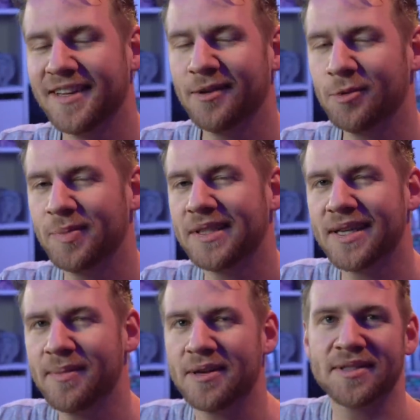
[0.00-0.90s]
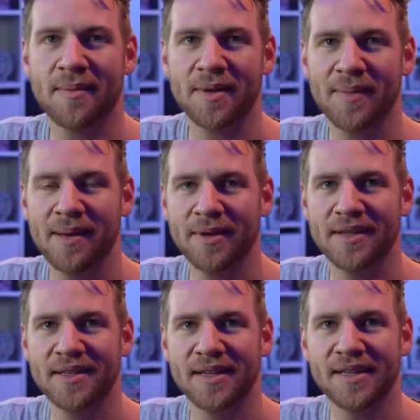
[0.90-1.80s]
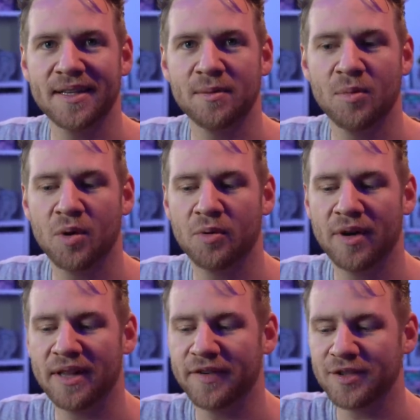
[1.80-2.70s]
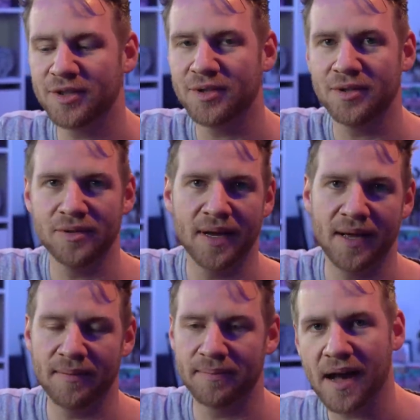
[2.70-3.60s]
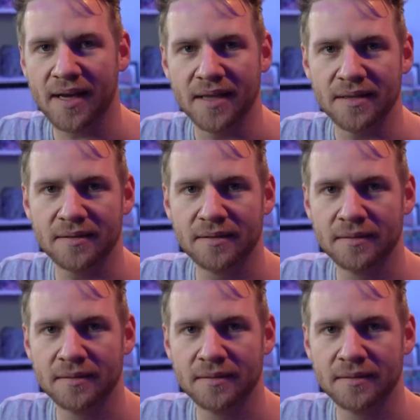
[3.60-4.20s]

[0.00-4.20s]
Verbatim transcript: then we'll pick up now something maybe a, little more relevant to uh, Arceus.